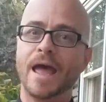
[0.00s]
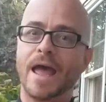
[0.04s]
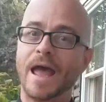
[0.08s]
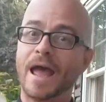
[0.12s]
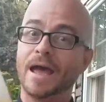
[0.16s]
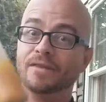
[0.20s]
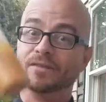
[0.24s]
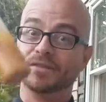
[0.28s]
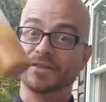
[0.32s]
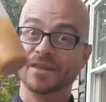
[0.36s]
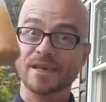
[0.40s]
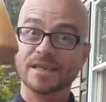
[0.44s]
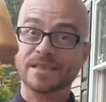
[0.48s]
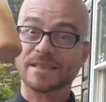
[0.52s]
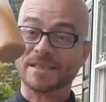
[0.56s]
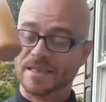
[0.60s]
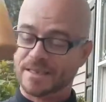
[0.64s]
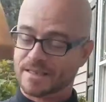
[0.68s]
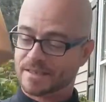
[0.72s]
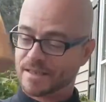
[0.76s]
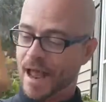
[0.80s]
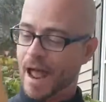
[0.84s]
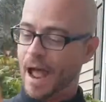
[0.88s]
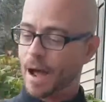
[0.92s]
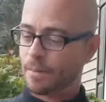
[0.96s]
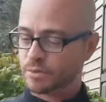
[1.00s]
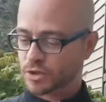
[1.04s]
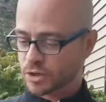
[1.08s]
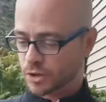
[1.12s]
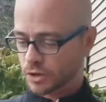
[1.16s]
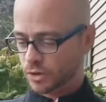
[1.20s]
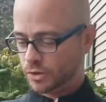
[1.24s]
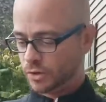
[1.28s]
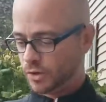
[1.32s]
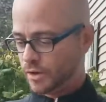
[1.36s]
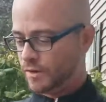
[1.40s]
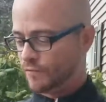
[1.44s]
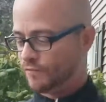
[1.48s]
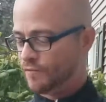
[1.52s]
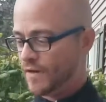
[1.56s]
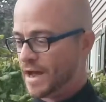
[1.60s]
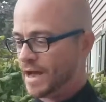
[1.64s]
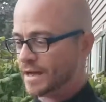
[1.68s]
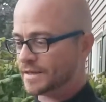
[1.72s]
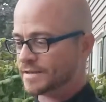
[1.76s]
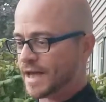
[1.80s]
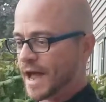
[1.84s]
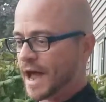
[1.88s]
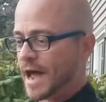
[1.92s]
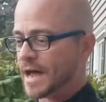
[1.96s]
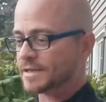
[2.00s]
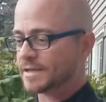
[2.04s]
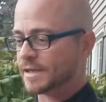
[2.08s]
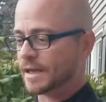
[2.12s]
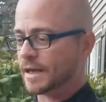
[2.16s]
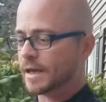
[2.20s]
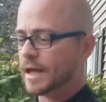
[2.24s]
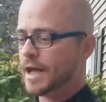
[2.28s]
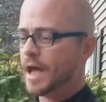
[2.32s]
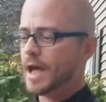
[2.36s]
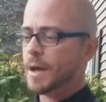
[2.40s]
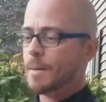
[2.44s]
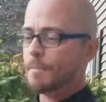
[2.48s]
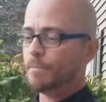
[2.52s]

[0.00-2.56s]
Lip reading: And this is absolutely fantastic.